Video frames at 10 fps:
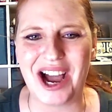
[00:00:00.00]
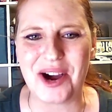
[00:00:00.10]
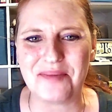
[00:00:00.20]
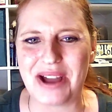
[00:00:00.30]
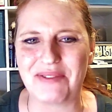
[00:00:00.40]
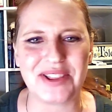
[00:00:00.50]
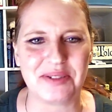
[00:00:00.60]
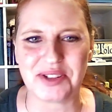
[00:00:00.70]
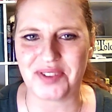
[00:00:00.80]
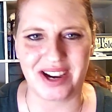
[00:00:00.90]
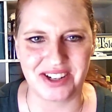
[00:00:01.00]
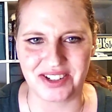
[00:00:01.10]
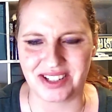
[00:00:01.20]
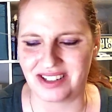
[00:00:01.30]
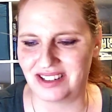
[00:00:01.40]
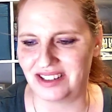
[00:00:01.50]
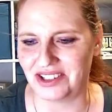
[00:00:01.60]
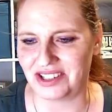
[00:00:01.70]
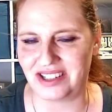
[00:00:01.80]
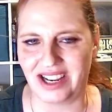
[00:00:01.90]
um, everything was fine. Just,
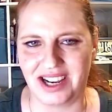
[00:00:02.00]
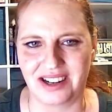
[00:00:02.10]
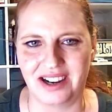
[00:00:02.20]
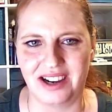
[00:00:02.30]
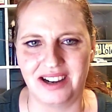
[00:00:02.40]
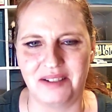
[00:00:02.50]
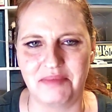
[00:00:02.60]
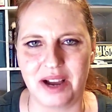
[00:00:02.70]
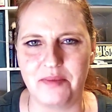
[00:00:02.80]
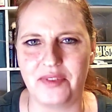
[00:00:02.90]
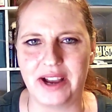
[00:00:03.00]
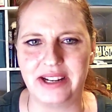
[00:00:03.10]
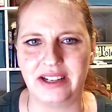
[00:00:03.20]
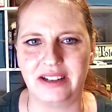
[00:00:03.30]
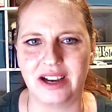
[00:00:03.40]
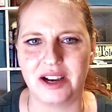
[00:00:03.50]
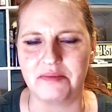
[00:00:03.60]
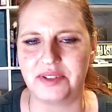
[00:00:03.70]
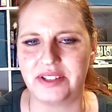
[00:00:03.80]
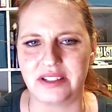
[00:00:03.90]
just yeah. Um, I'm finding
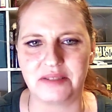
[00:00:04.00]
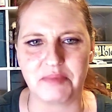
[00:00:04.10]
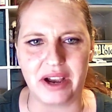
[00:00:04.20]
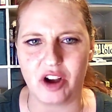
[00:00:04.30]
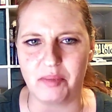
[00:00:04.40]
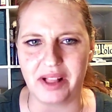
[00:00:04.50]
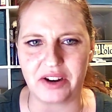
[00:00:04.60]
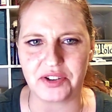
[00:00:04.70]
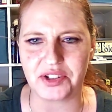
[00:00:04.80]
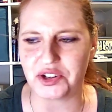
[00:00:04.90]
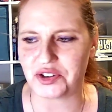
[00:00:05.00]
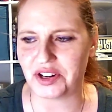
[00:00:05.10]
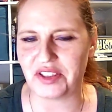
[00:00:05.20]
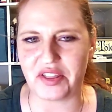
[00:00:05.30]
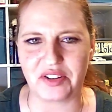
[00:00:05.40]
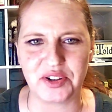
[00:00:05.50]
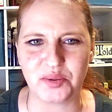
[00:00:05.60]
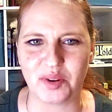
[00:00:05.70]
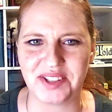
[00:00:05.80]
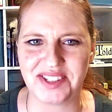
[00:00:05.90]
um, since my gallbladder surgery that there
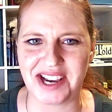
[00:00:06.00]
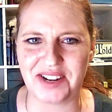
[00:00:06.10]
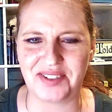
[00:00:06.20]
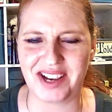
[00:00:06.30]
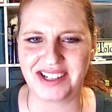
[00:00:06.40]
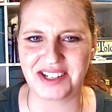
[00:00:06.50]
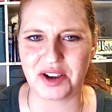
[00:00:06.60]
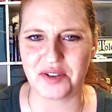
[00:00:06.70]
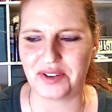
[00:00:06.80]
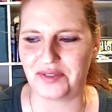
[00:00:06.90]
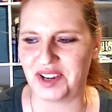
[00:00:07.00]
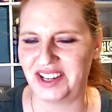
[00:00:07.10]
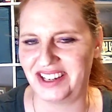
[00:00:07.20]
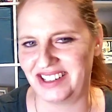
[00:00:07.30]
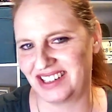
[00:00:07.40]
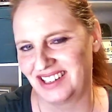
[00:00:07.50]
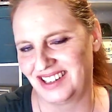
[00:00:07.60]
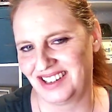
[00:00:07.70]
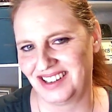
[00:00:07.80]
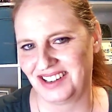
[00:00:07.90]
is one side effect of if I eat
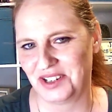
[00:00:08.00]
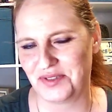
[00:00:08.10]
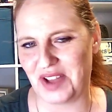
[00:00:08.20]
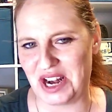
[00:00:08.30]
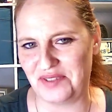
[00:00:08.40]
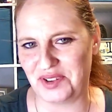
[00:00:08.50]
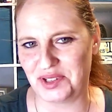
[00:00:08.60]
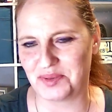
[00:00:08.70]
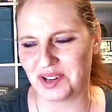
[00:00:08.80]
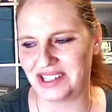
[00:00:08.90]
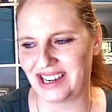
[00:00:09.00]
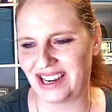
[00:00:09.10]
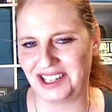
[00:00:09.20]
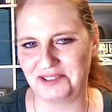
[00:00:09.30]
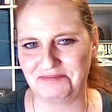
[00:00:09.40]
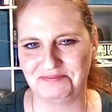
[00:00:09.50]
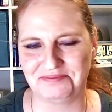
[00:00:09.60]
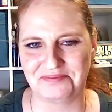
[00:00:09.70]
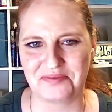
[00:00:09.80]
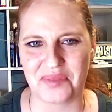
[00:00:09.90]
fatty foods one day,
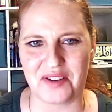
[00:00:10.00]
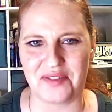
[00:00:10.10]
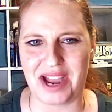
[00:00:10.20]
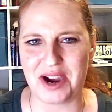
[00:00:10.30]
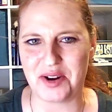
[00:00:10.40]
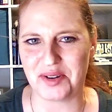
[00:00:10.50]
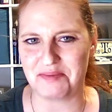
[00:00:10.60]
of how